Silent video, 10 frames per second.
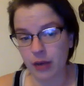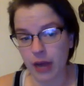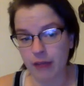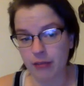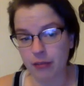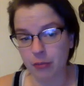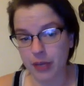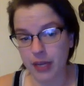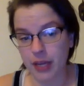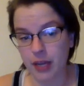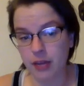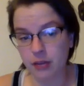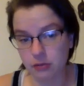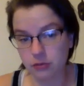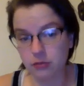to have 3
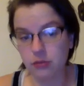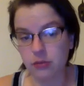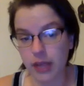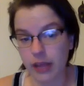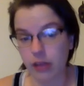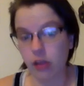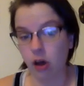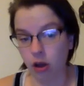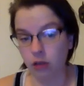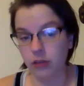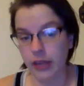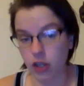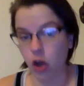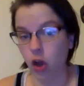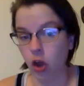like long, like
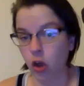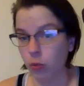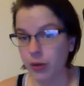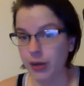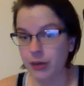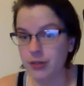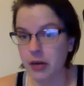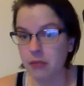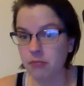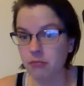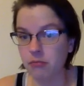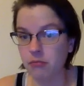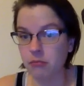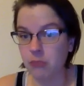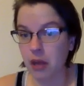tall windows there.
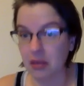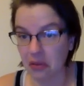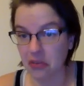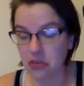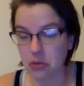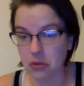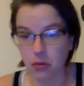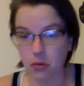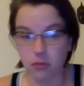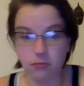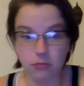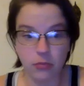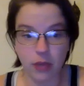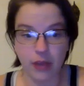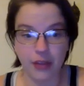I think that's totally cool.
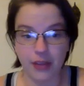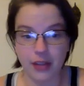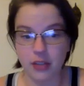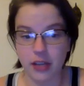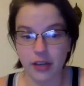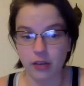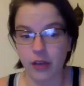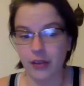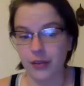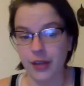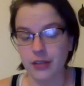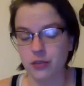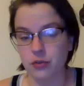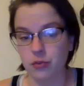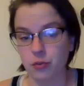I think
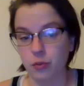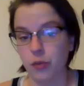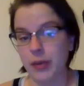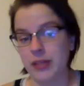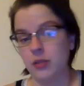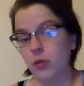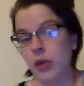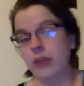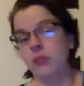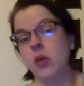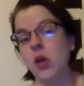that's the best. Like,